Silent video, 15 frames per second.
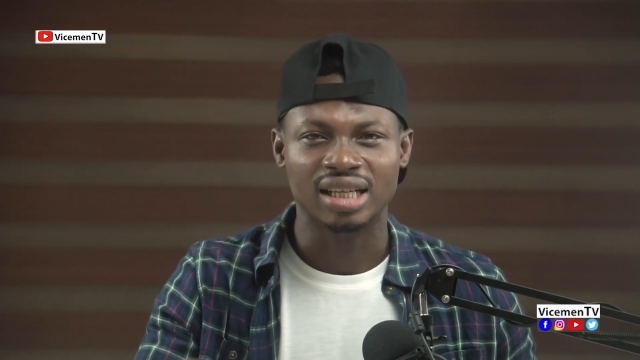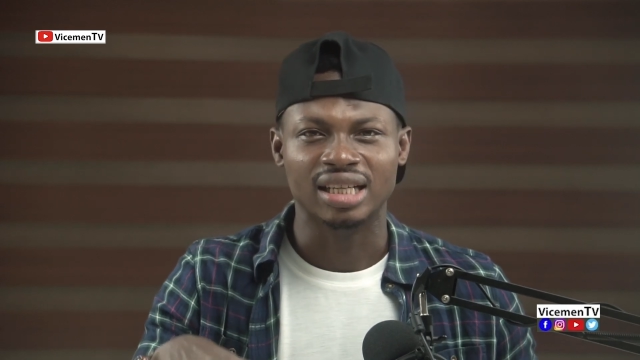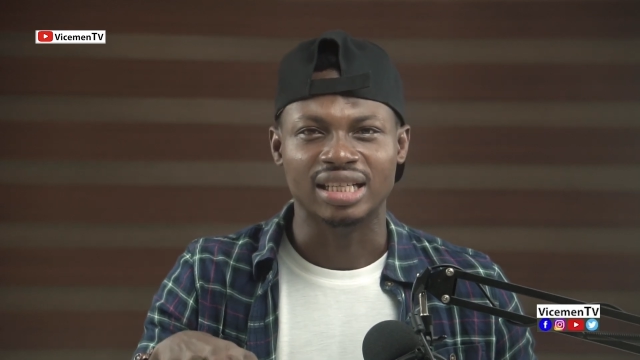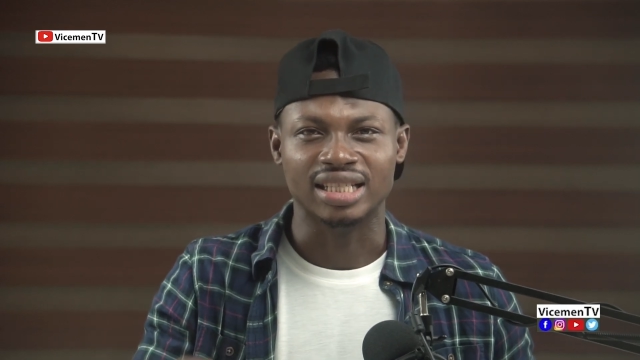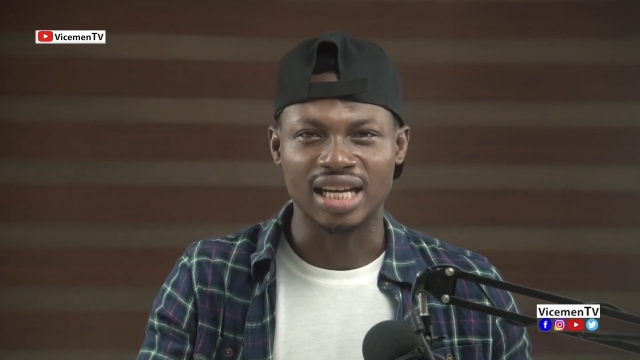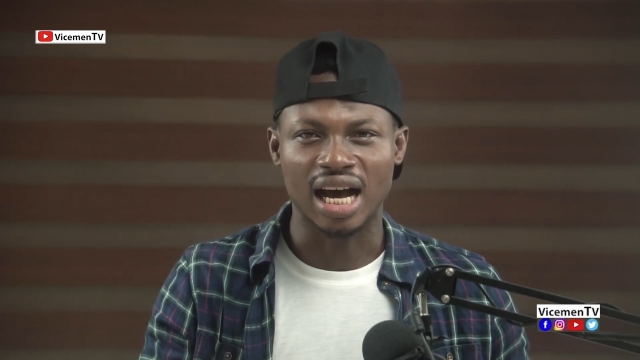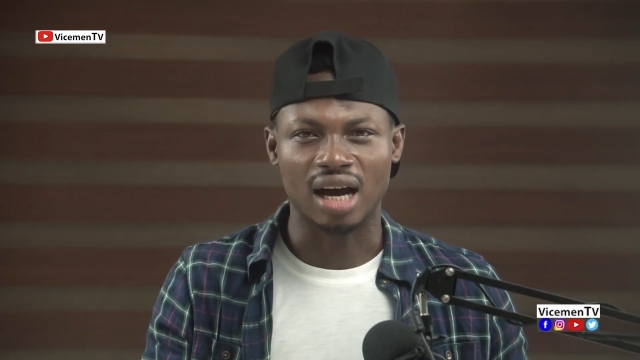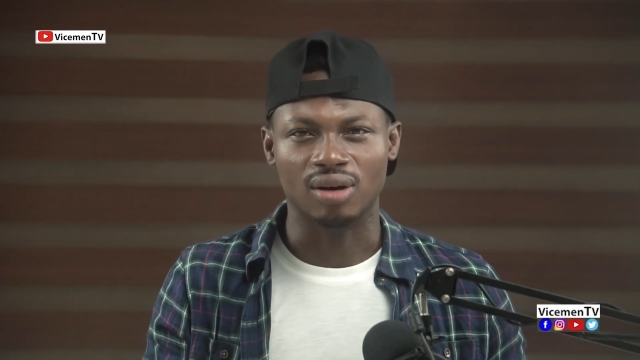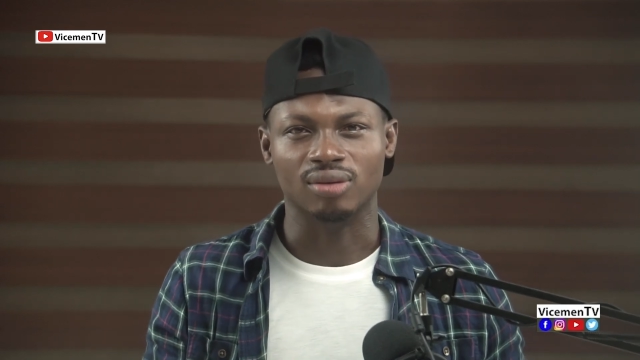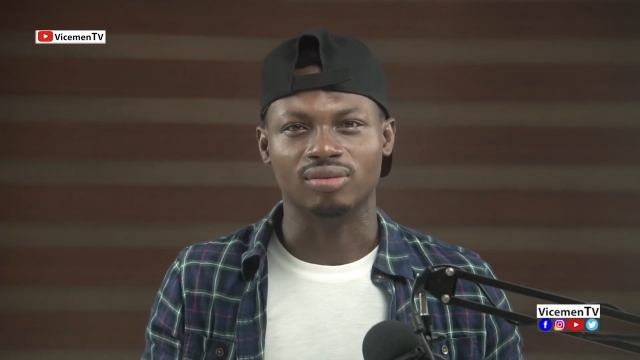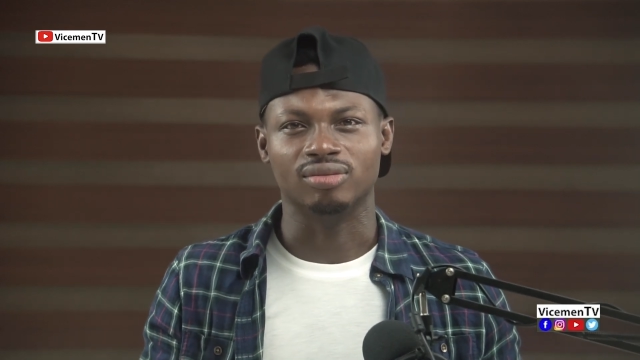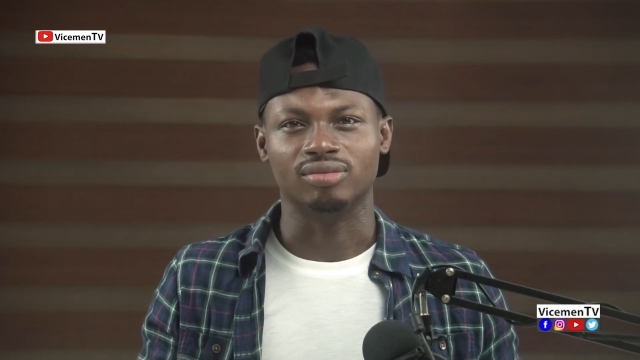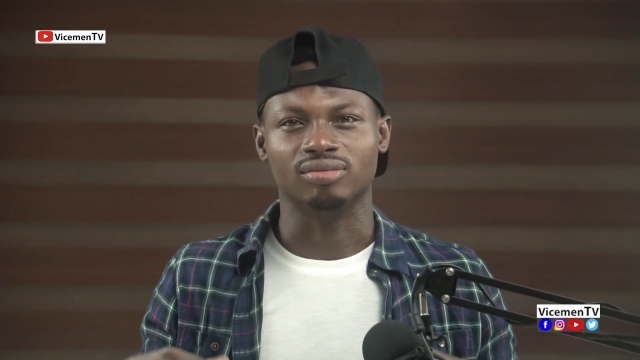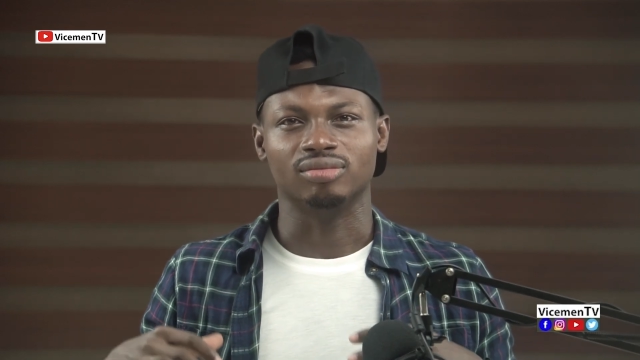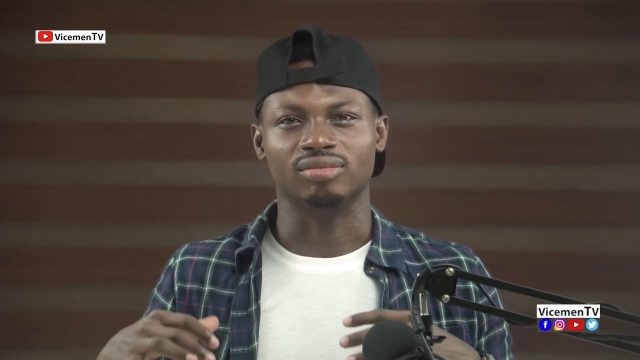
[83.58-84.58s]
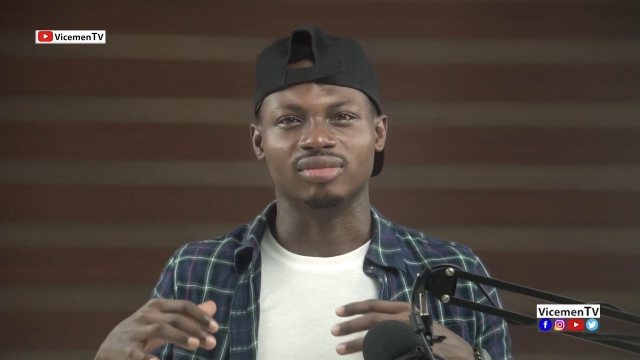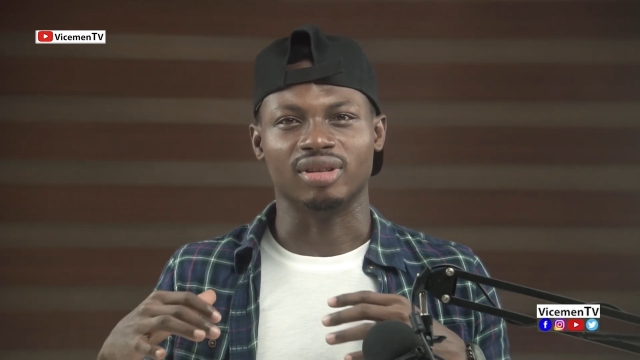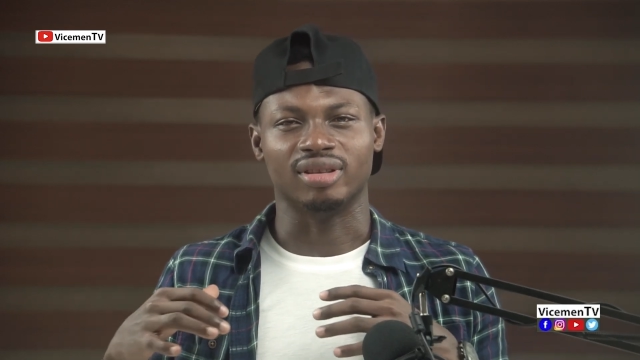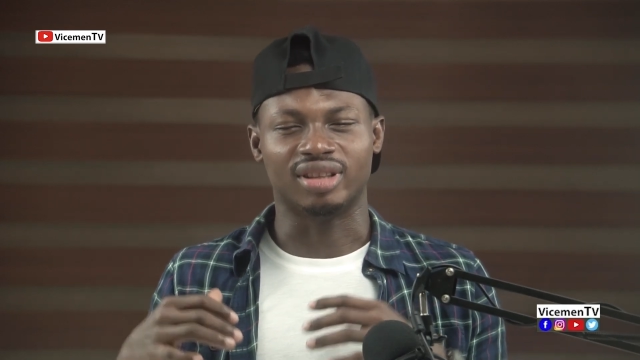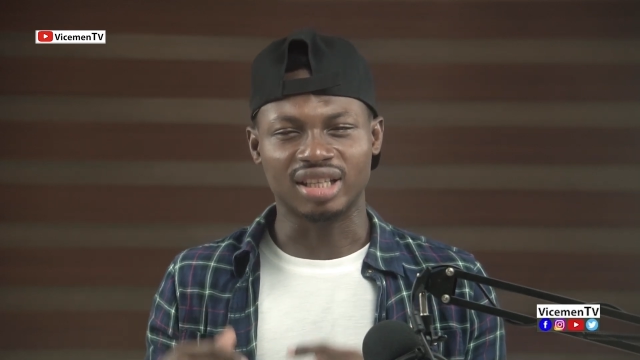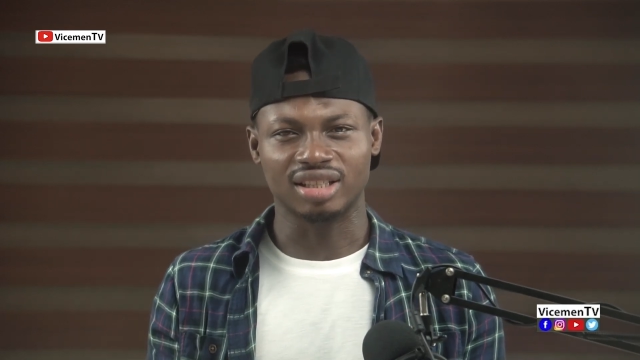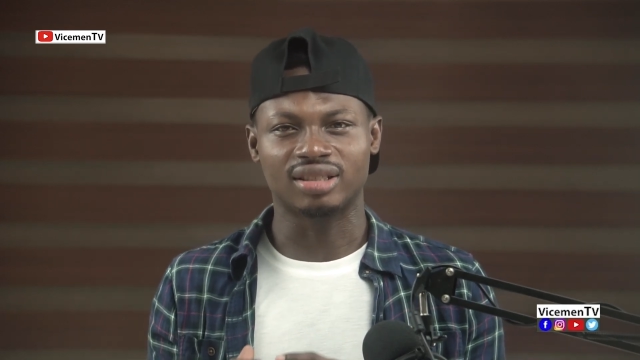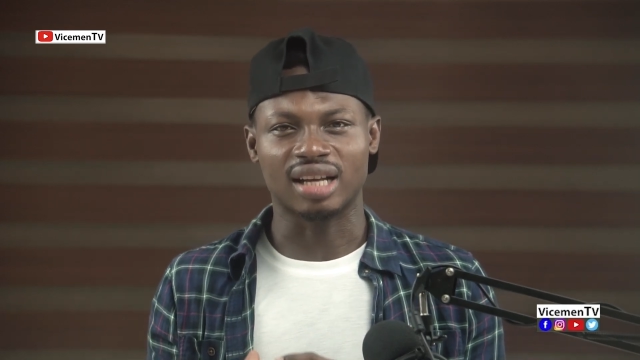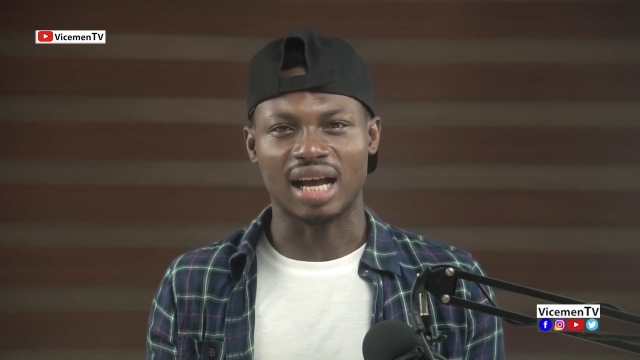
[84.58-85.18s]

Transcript: Now, this